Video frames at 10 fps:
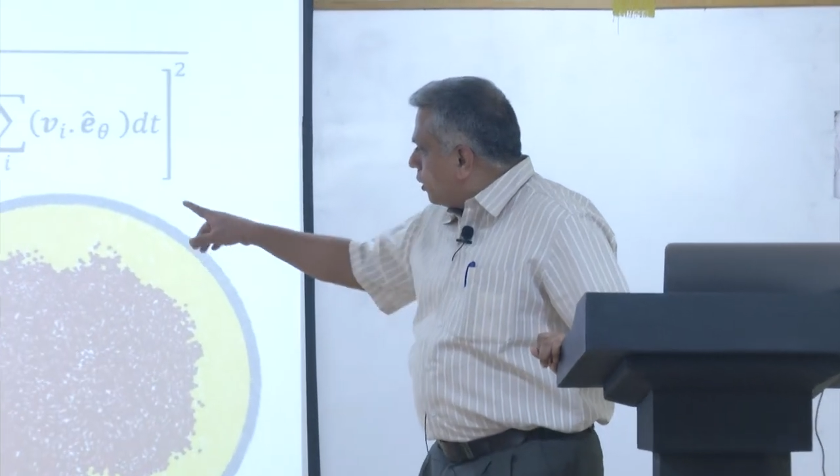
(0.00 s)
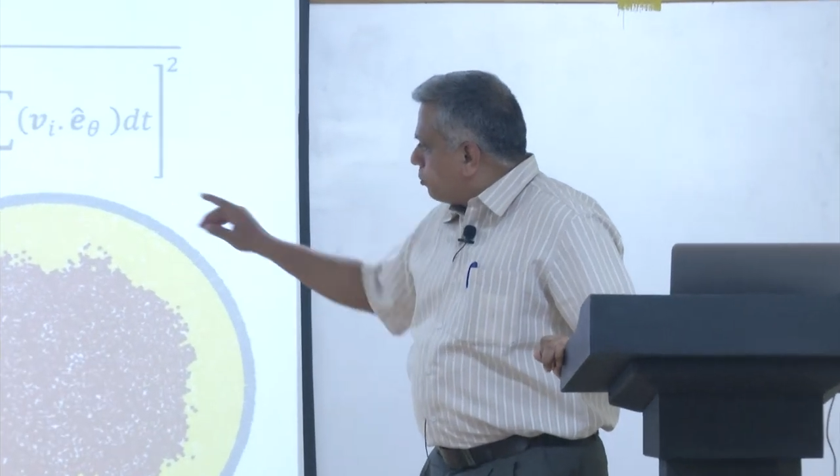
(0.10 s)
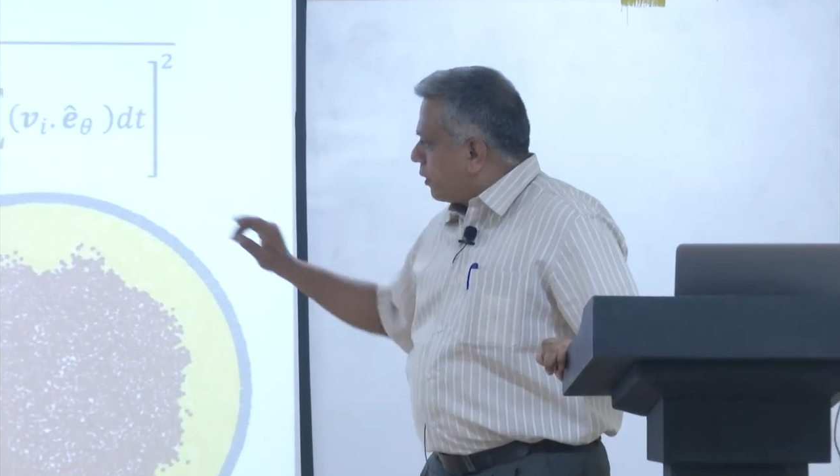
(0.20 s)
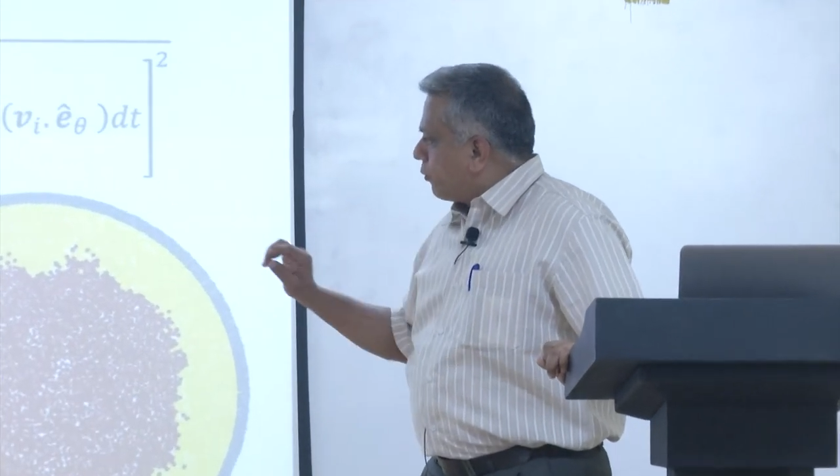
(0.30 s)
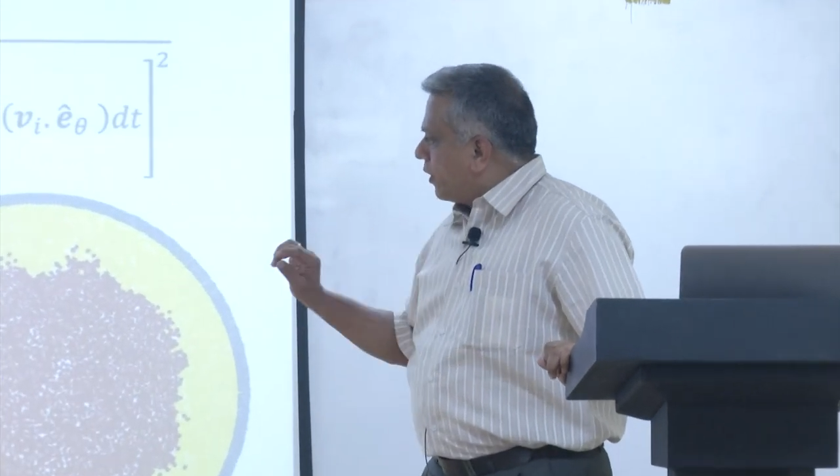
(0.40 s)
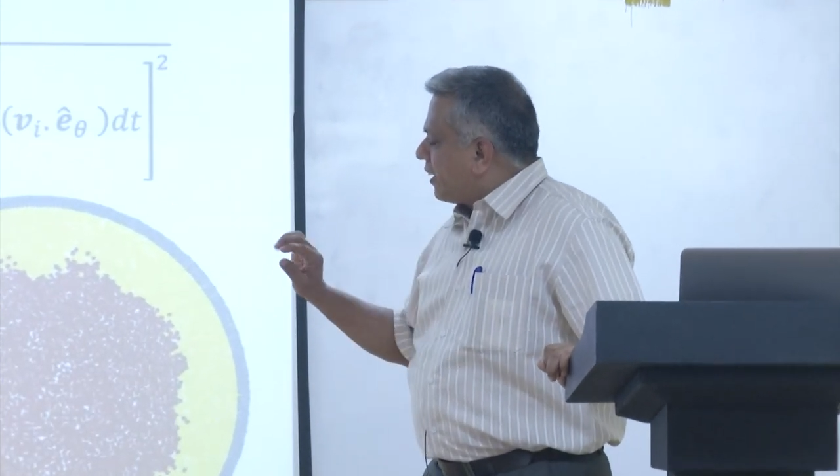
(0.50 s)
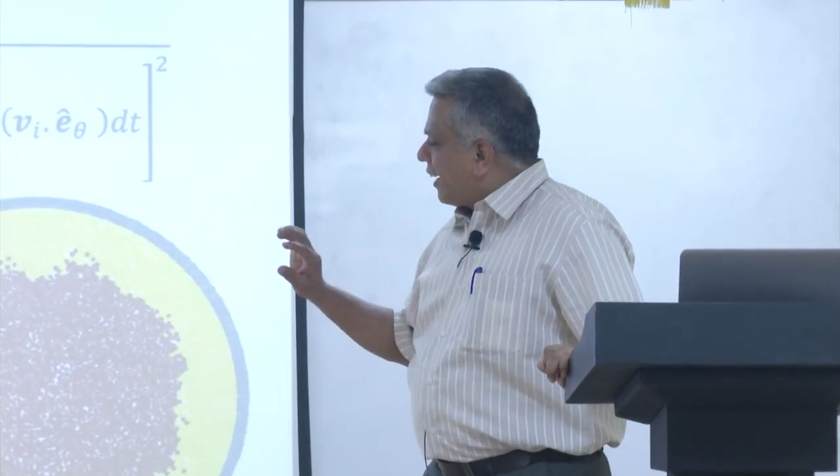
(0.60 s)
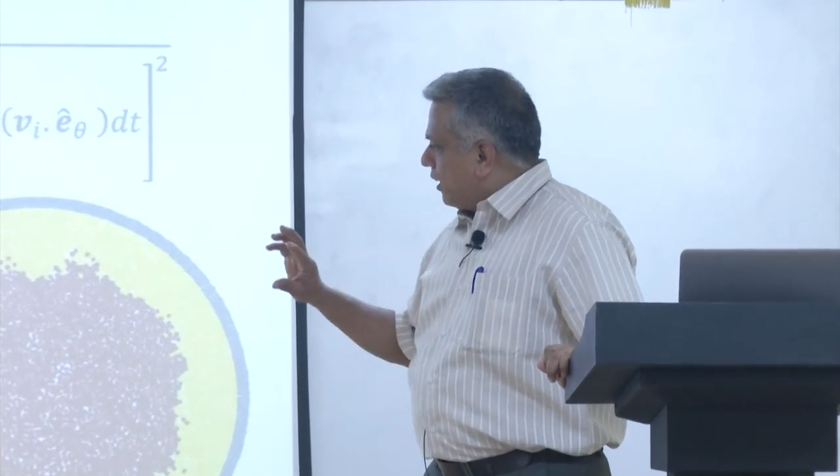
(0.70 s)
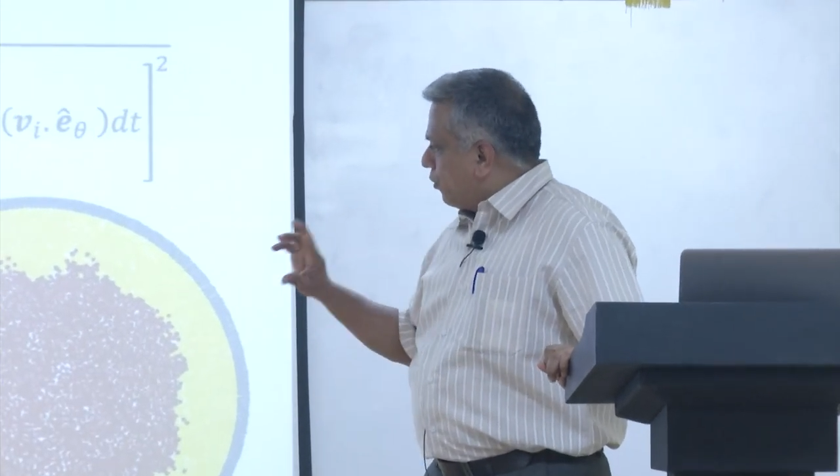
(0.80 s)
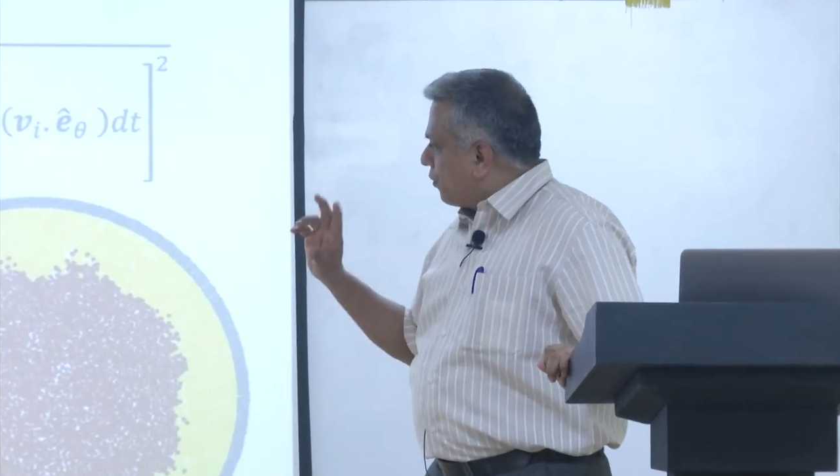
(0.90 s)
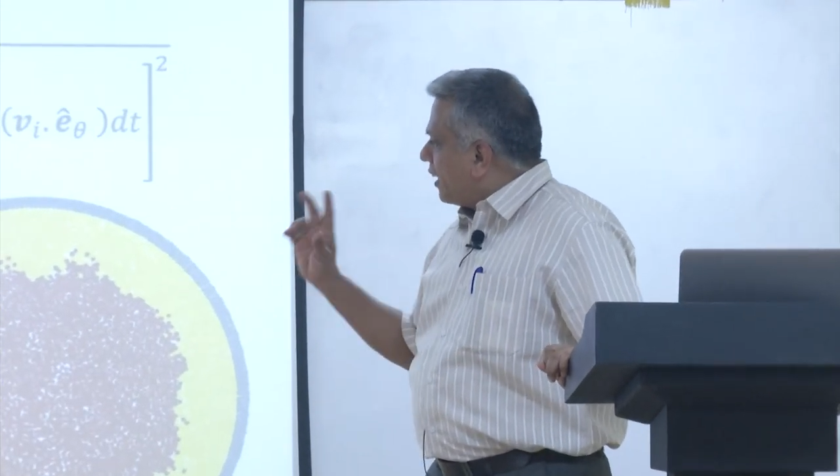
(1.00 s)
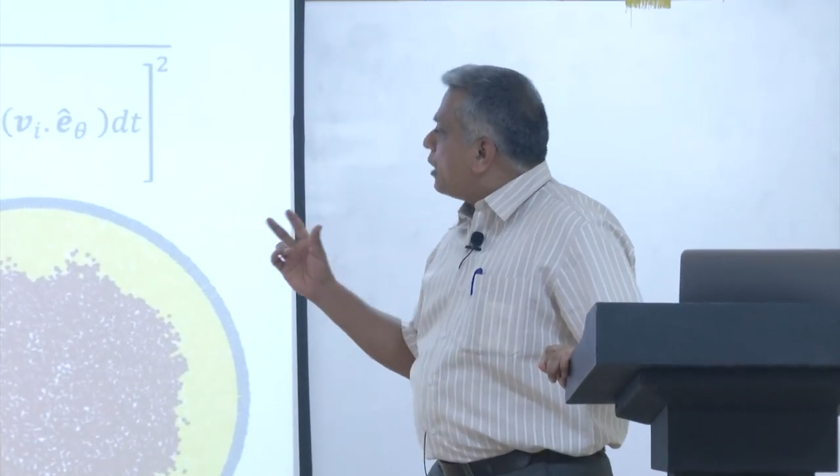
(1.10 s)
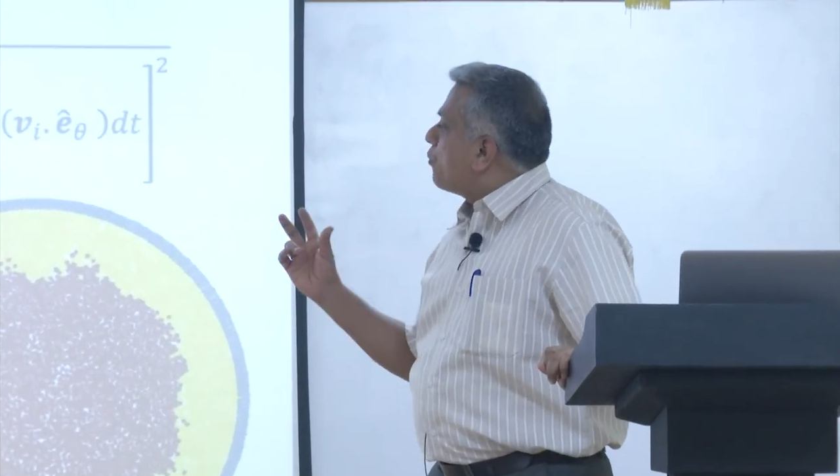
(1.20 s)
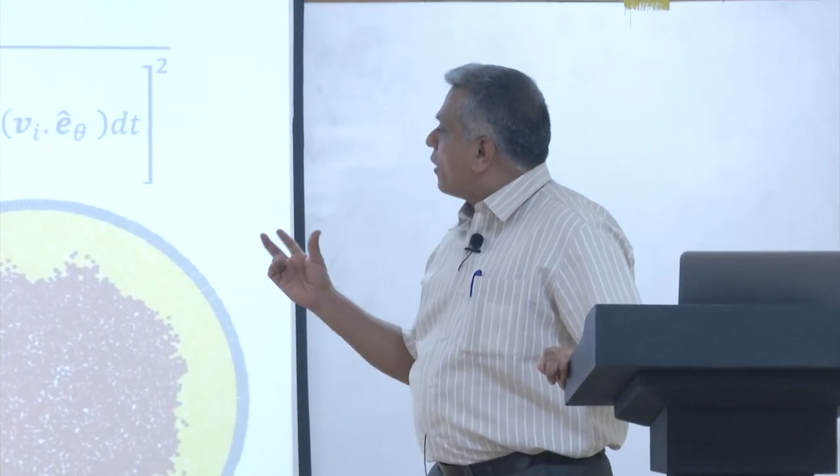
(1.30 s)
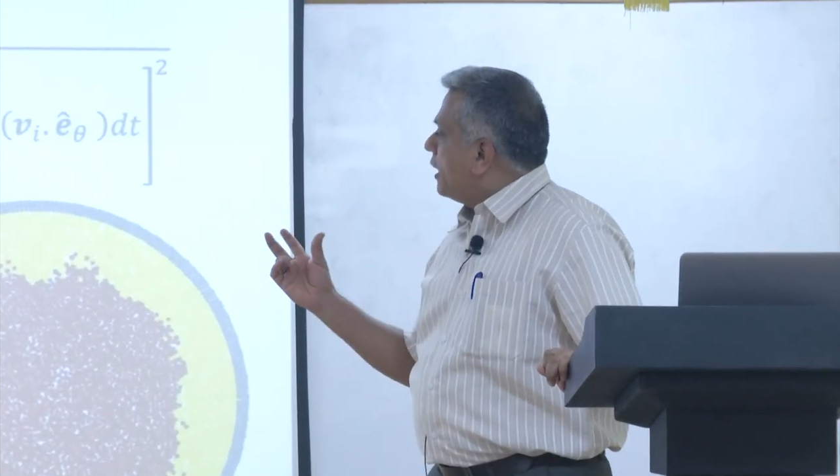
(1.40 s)
but we kind of
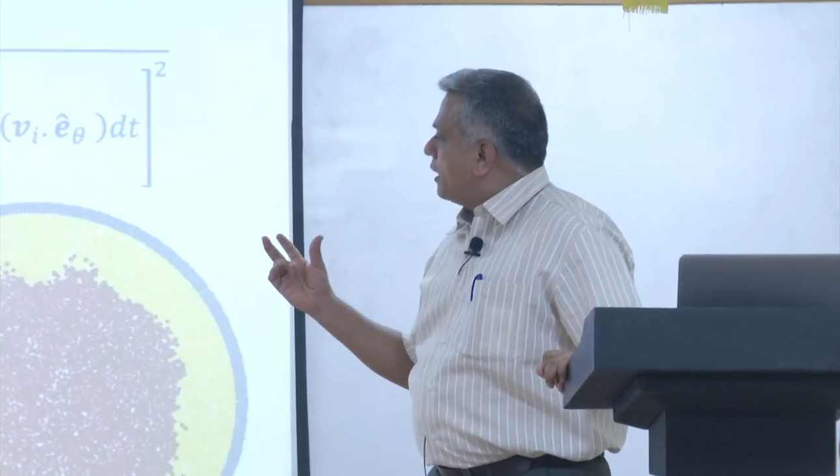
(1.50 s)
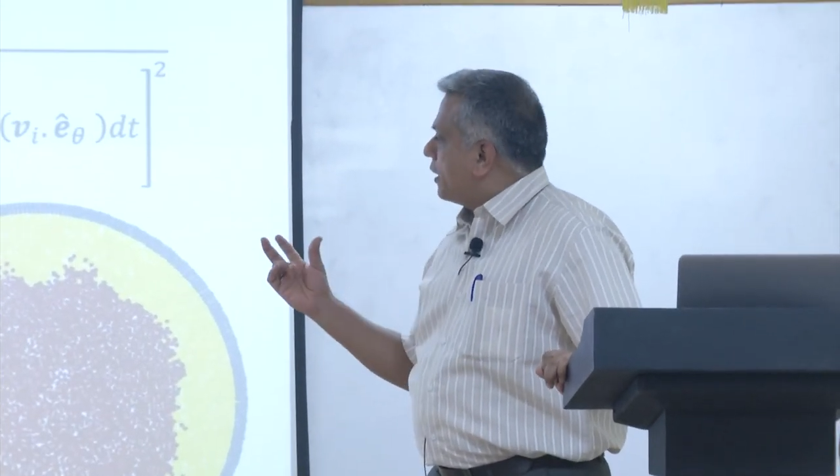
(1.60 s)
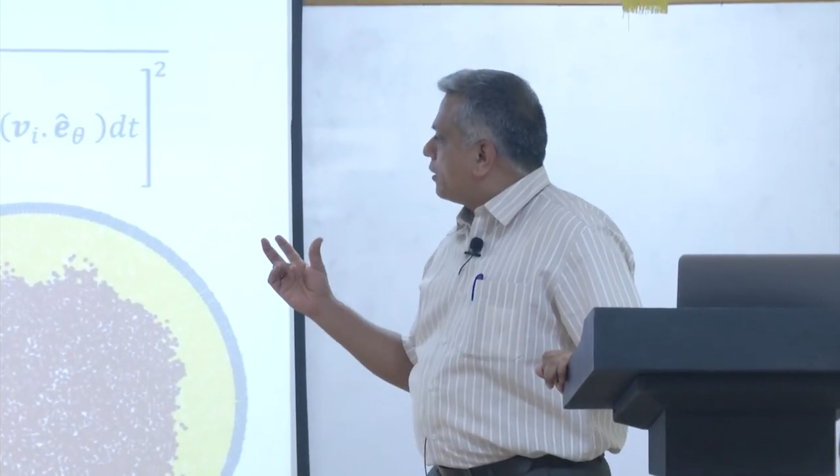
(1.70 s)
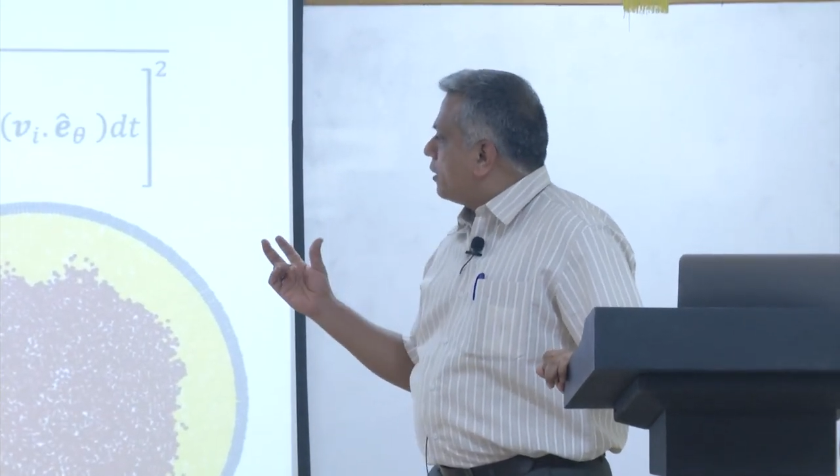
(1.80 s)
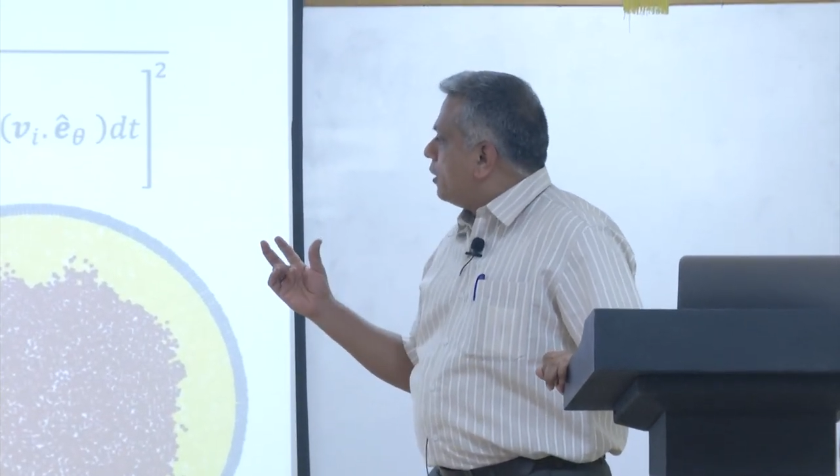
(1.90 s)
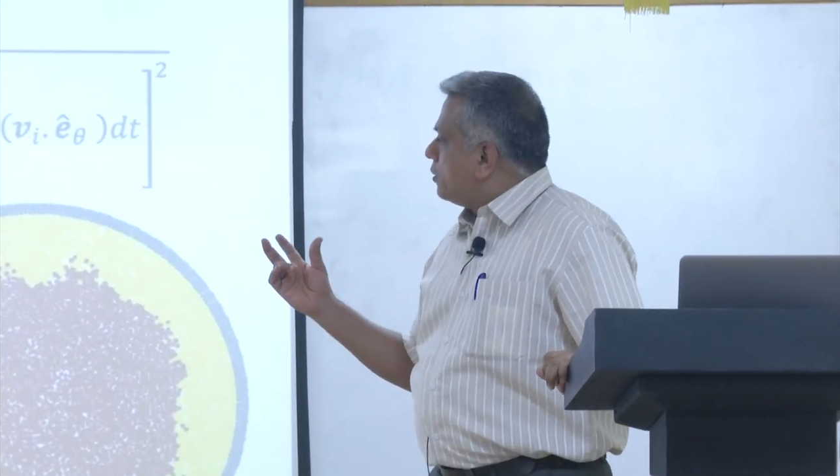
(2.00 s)
redefined it